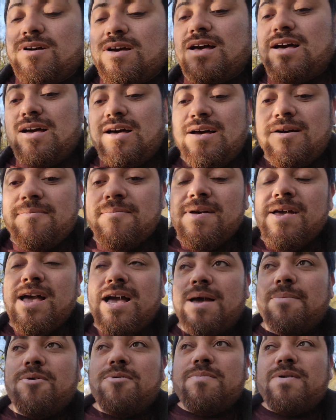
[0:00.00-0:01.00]
Uh,
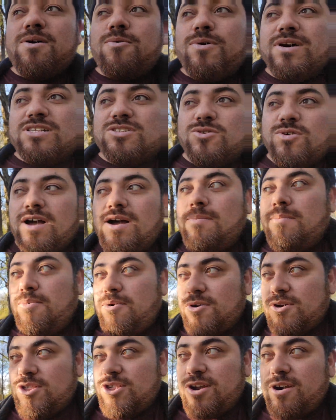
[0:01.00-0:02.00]
I'm on my way to
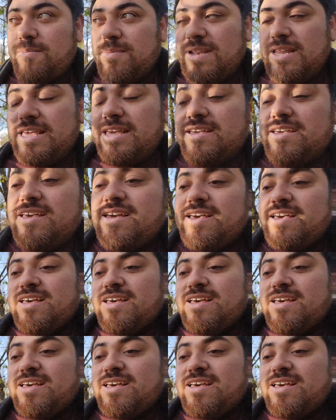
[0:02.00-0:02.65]
Hamburg, Germany.